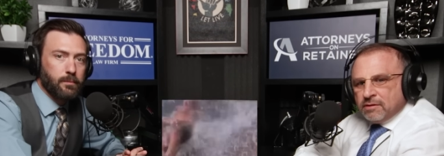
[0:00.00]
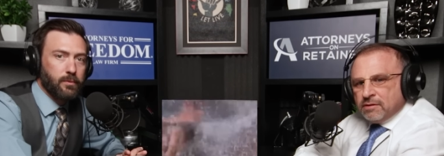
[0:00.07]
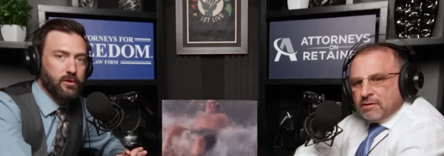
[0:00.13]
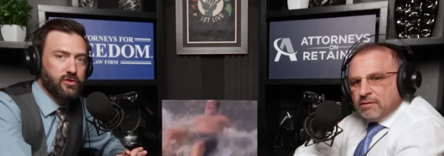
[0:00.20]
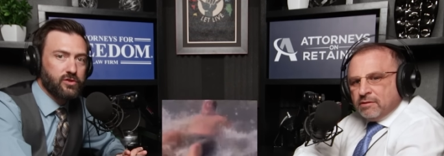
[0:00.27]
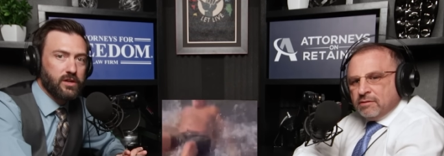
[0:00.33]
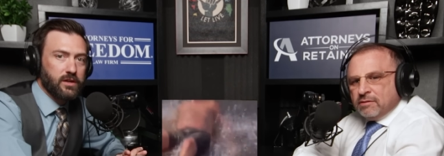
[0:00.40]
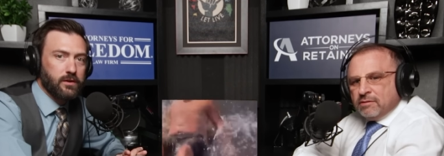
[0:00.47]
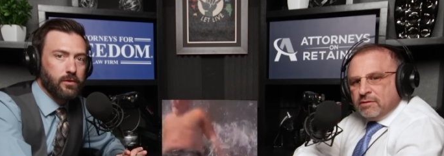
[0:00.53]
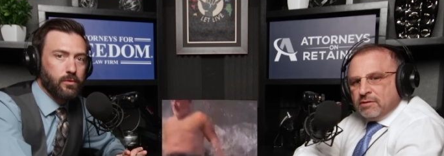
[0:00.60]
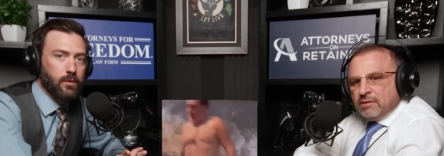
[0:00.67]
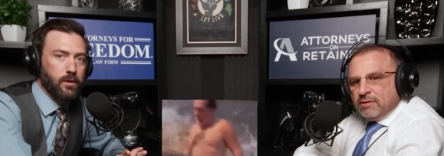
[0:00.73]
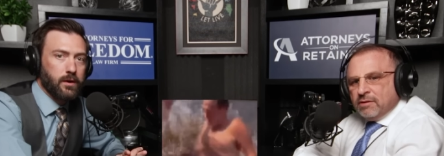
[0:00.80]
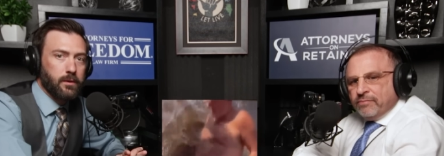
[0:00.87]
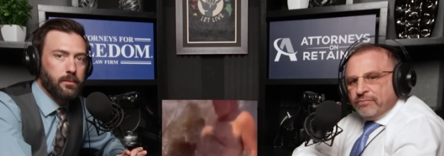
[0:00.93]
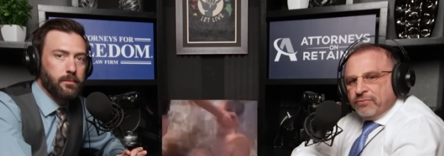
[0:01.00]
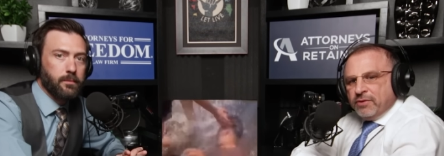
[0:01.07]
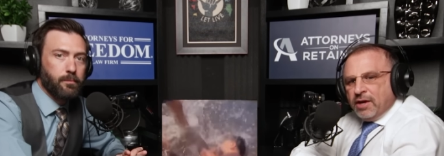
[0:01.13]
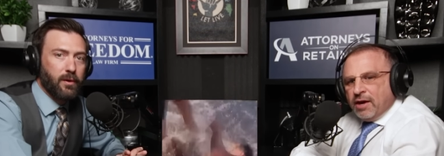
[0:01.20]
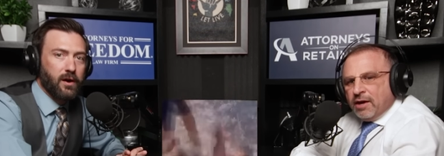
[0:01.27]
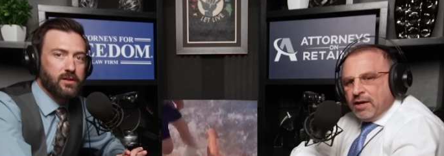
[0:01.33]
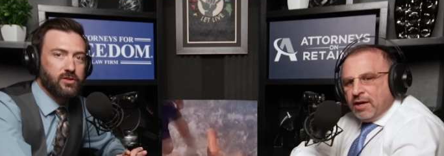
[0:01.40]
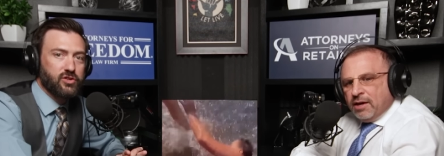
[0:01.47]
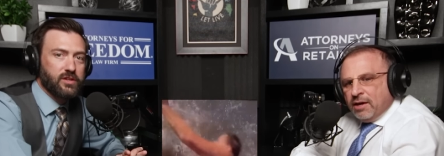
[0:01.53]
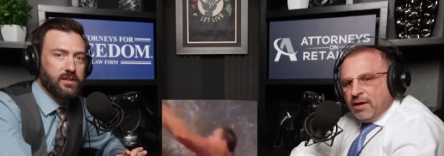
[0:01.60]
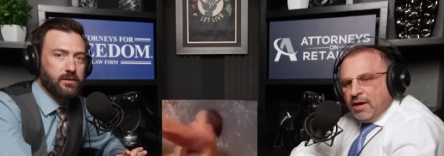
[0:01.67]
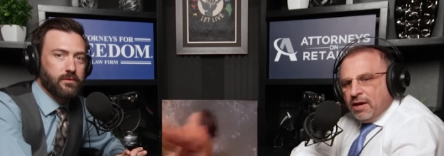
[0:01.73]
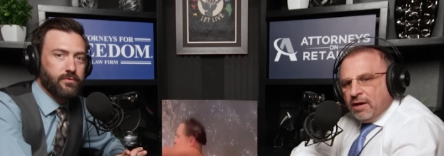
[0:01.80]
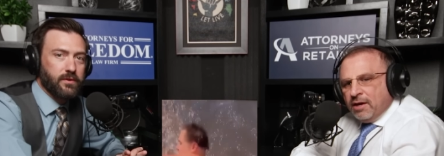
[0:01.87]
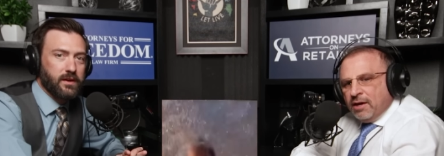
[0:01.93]
Speaker 1: Pushed into the water,
Speaker 2: yeah, punched
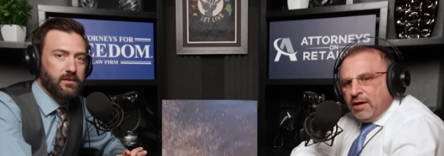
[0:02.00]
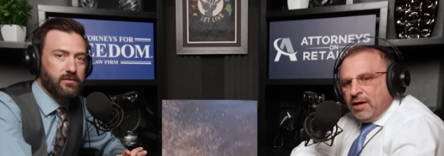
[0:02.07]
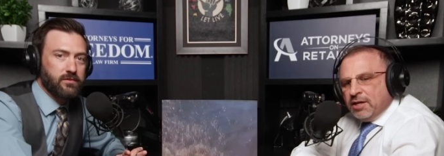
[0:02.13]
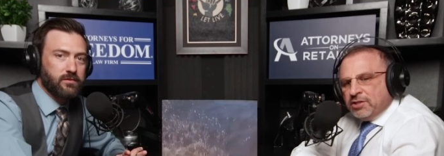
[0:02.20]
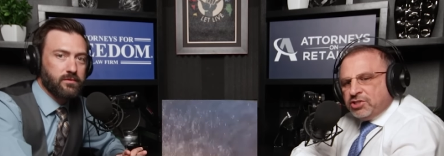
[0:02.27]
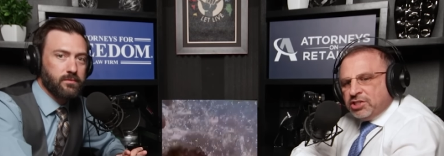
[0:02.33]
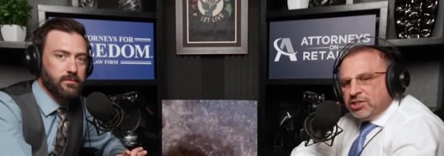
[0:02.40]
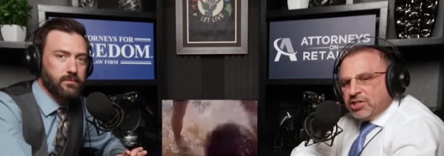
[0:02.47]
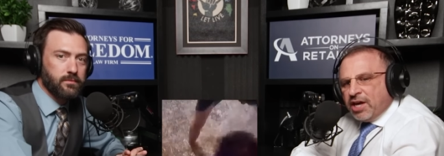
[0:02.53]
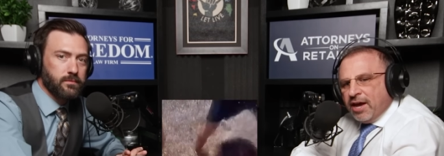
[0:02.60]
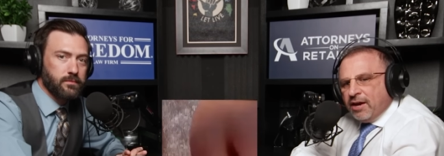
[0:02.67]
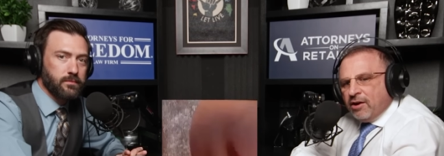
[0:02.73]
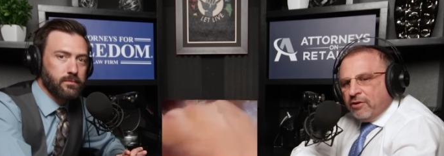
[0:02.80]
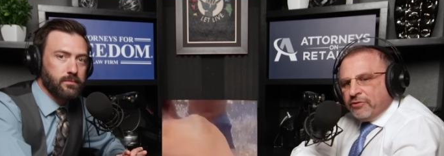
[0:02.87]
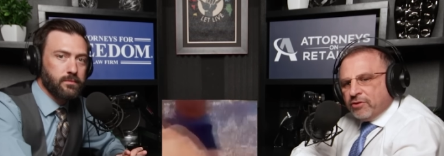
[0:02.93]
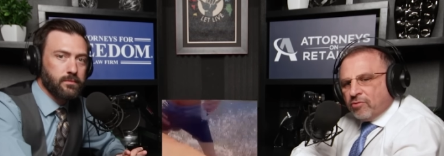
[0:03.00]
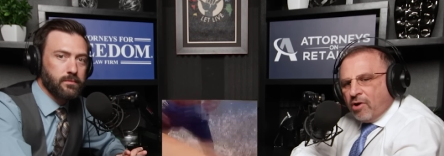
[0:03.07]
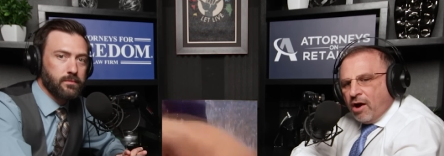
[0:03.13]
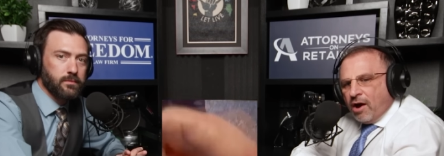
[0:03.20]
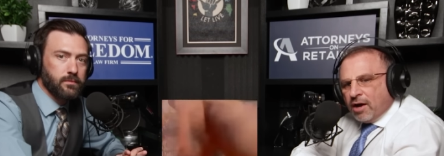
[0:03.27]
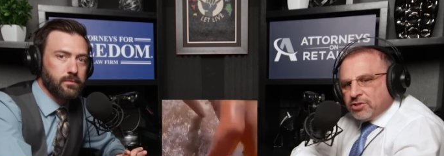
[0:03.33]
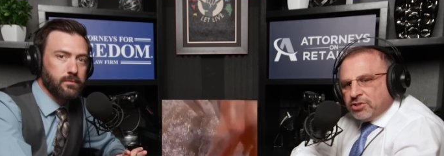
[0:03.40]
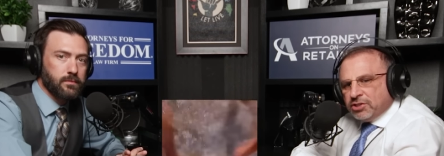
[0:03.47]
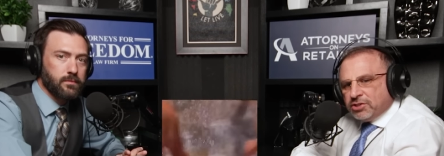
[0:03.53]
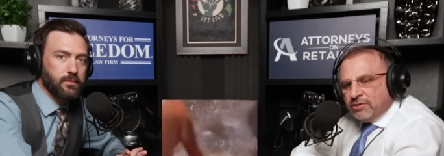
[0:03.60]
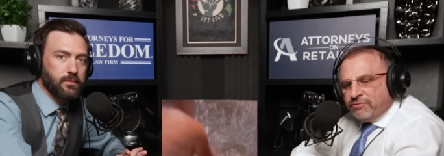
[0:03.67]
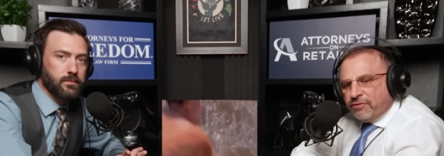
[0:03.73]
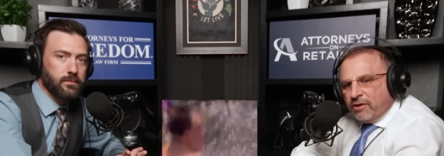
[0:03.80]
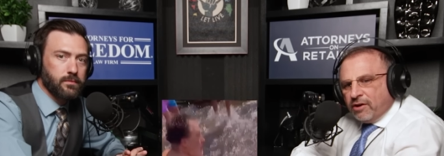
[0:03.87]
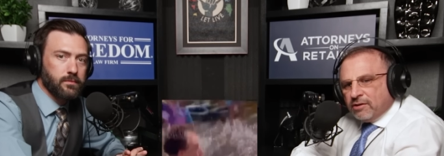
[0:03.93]
in the face. Hits his head on the rocks as he
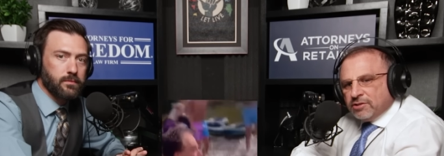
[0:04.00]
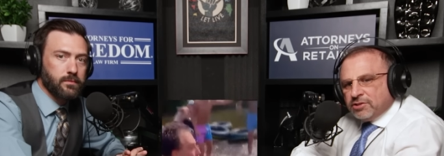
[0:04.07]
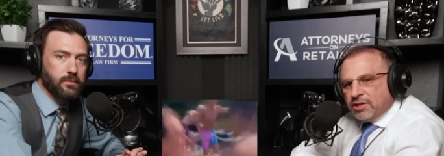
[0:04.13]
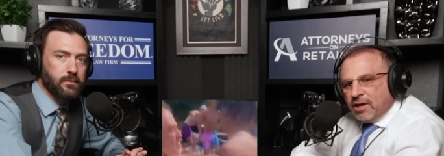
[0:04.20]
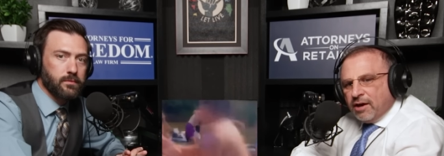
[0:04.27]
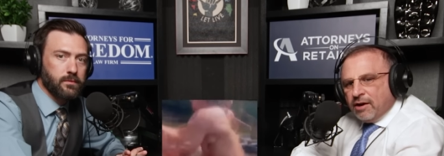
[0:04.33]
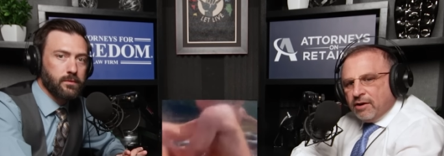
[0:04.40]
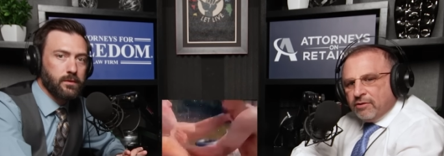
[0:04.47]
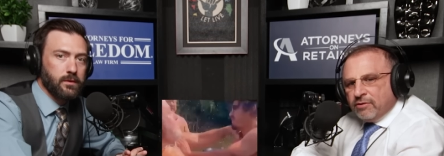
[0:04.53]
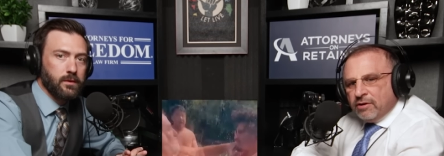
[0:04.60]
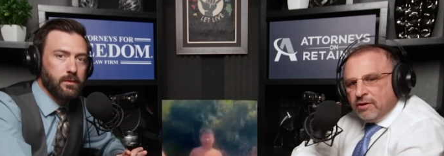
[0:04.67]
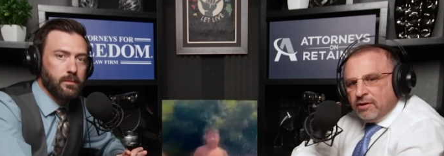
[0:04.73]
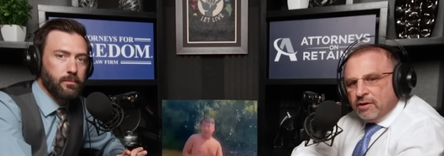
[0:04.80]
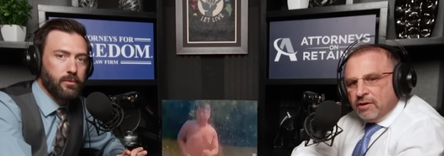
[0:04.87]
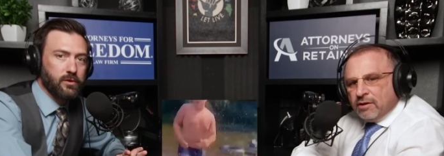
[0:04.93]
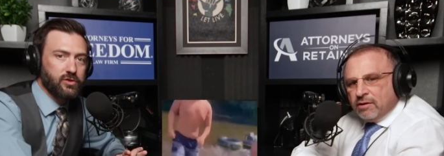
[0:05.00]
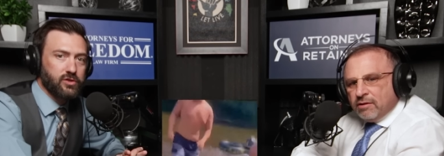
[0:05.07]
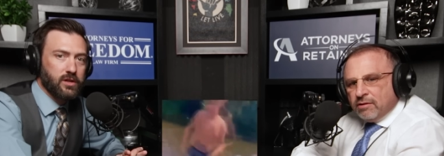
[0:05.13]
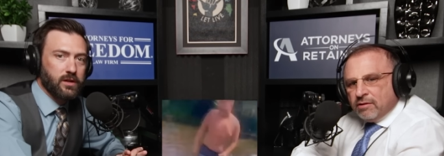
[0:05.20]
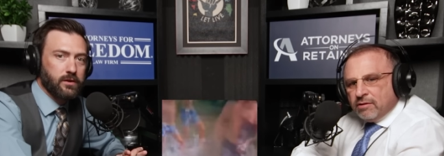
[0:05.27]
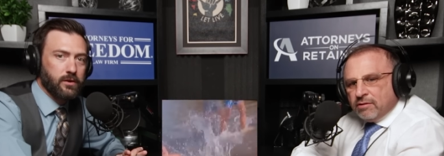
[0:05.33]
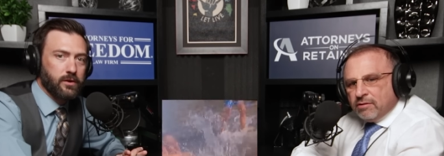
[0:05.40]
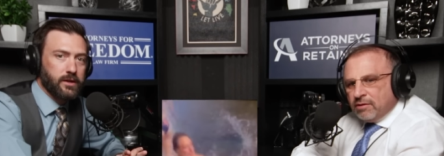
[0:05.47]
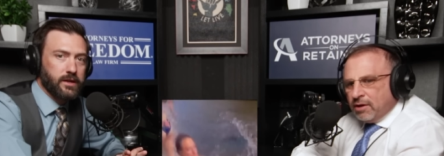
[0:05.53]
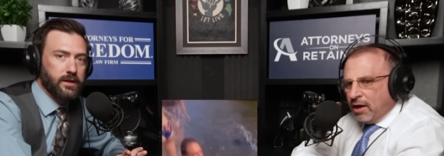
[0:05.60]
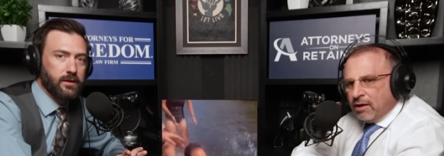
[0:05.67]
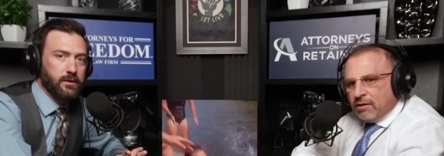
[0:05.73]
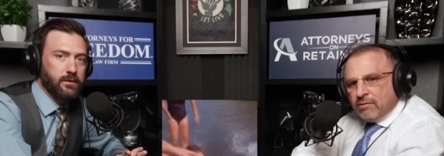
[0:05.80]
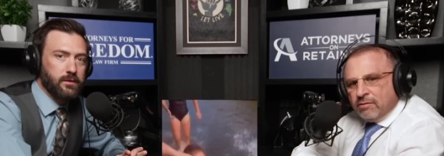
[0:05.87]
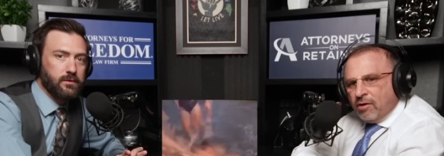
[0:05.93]
falls down.
Speaker 1: Pushed under
Speaker 2: again.
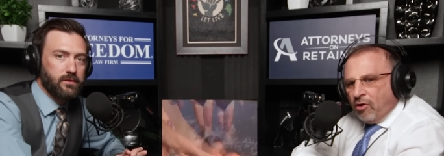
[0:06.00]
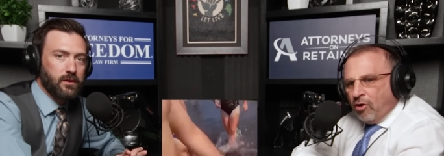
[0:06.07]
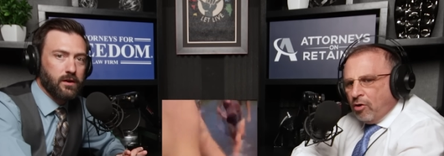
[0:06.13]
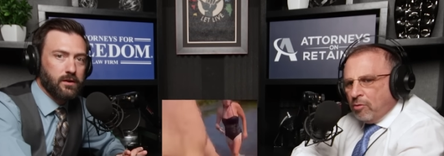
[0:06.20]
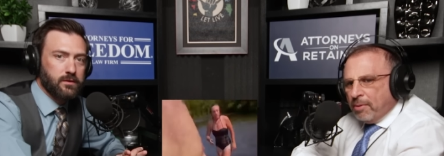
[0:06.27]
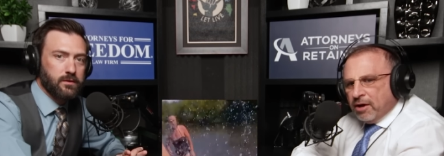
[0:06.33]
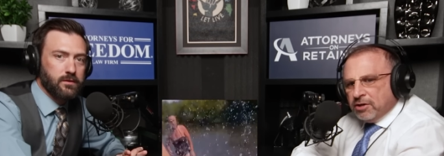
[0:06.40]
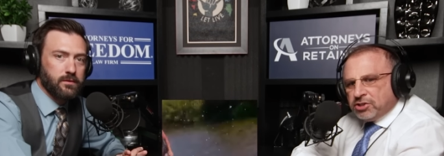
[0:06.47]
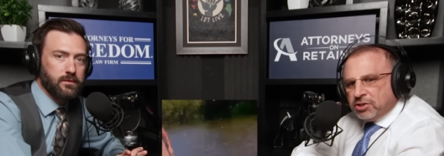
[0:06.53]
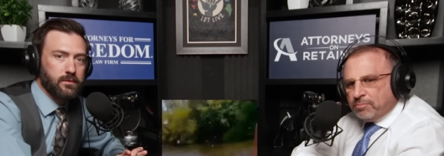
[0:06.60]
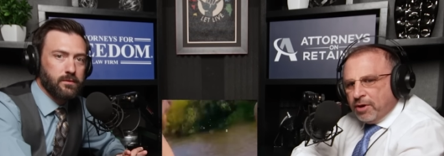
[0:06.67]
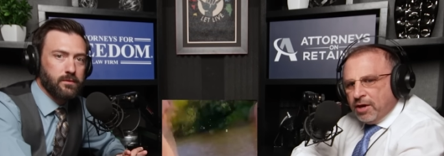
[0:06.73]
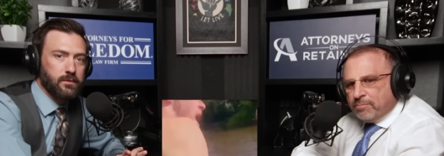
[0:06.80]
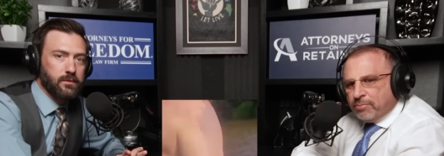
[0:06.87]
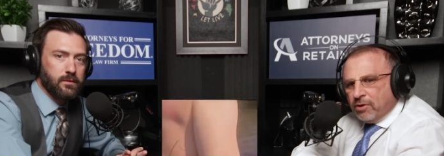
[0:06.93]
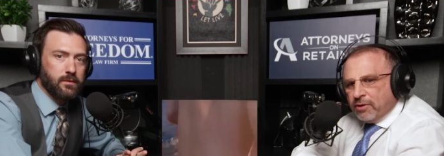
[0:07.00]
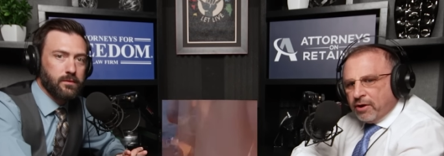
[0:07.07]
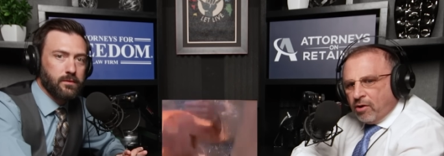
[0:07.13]
Yeah, whole bunch of people.